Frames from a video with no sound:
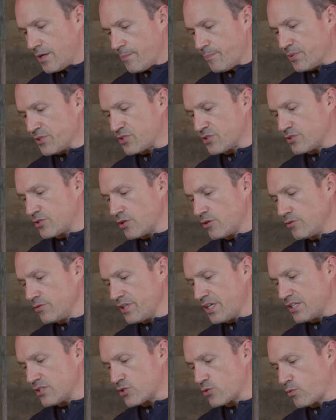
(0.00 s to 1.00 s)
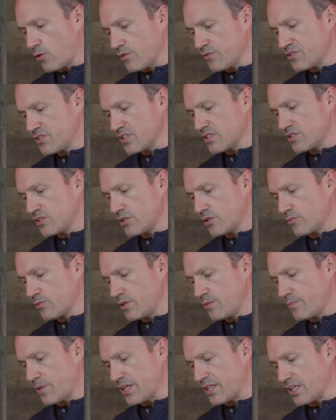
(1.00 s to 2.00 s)
Bestowed in
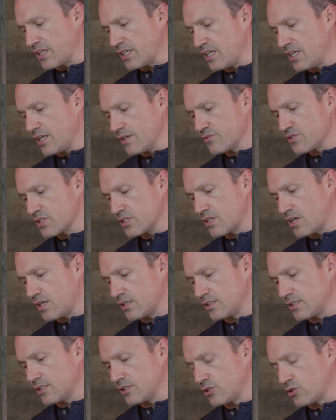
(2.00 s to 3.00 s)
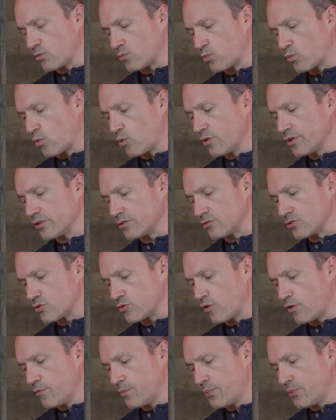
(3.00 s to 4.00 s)
1263 by the King of Scotland, the royal
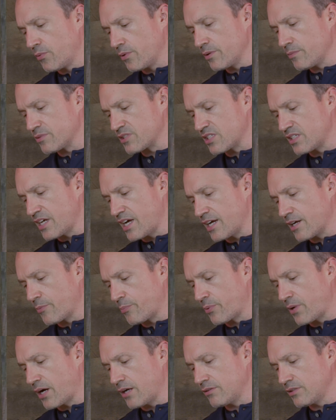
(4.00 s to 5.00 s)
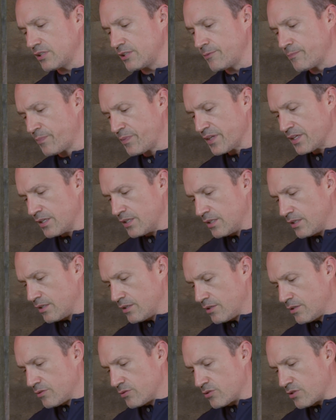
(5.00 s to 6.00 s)
12-point stag proudly
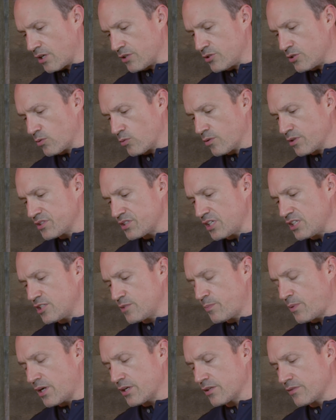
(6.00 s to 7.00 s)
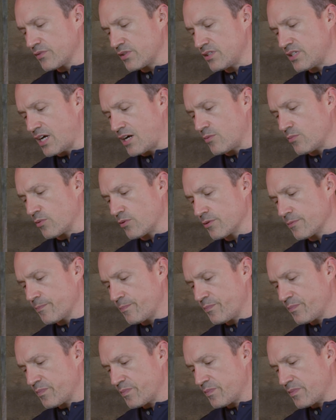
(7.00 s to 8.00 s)
adorns each bottle of the Dalmore,
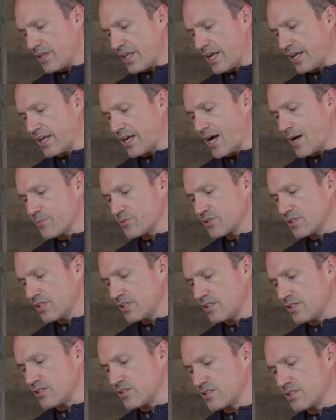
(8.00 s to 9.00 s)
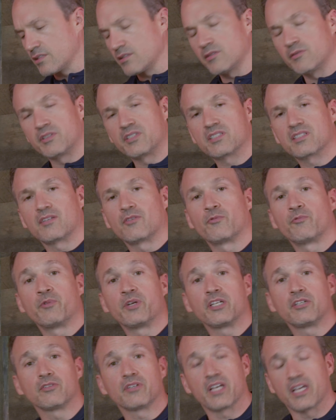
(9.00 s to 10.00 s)
encapsulating the distillery's
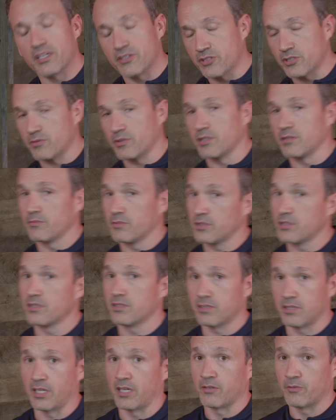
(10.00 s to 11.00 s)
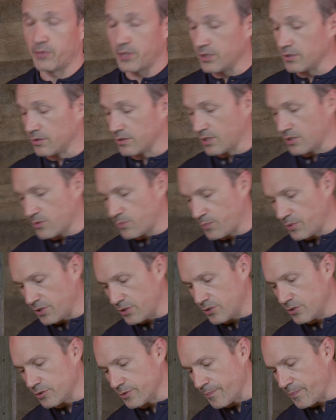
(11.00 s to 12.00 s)
regal history, which is they are regal. That's pretty
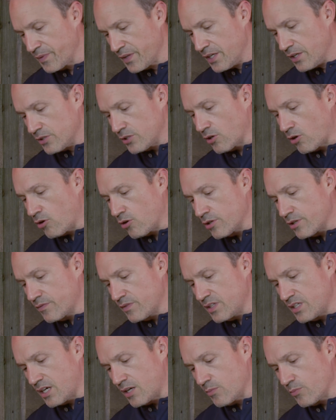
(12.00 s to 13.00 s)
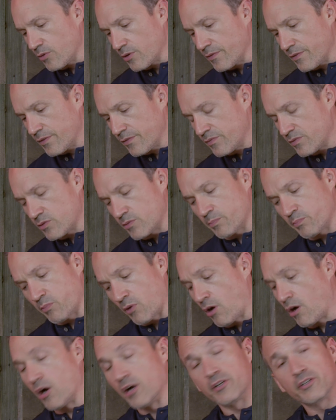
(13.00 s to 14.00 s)
cool. The art of the Dalmore. It's
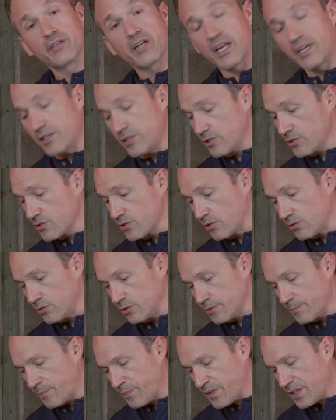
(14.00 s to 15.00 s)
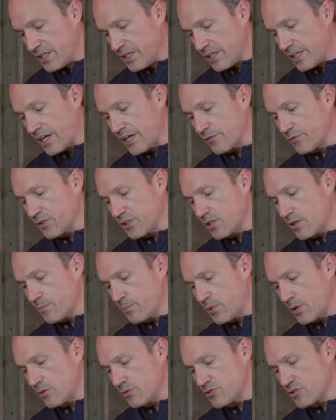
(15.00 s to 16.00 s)
180 years old, carefully
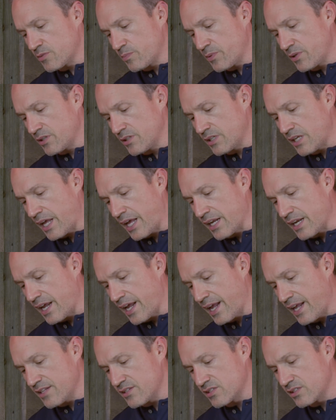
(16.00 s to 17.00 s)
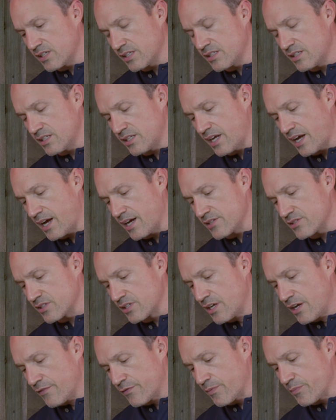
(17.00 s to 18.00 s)
composed spirit, and hand-selected cask
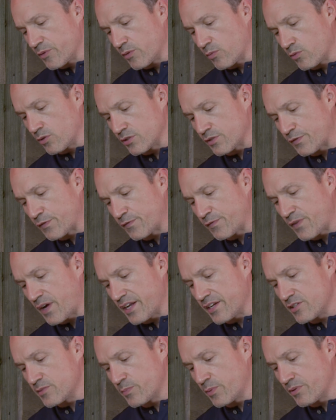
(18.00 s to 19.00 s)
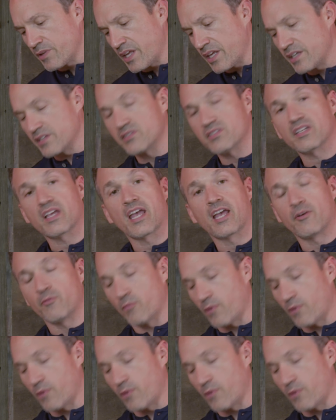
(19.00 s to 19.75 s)
from the world's finest bodegas and